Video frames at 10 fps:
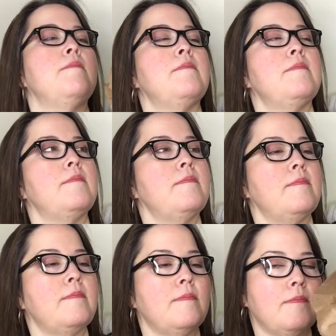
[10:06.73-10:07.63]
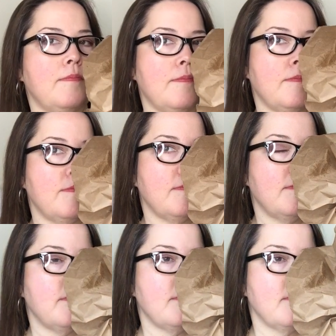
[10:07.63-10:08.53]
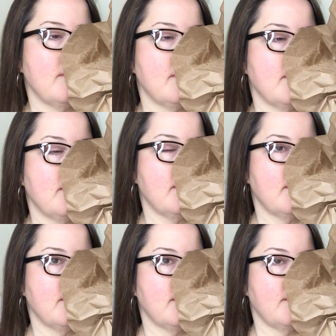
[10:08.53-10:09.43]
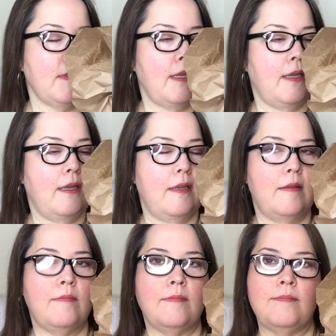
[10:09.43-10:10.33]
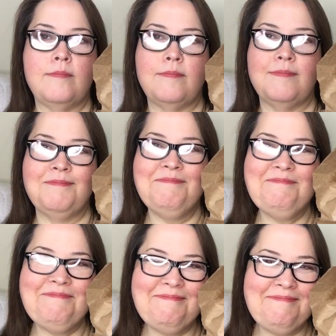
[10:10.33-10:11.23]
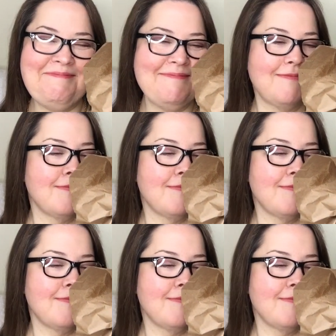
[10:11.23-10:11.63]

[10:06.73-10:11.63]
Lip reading: No one is speaking in this clip.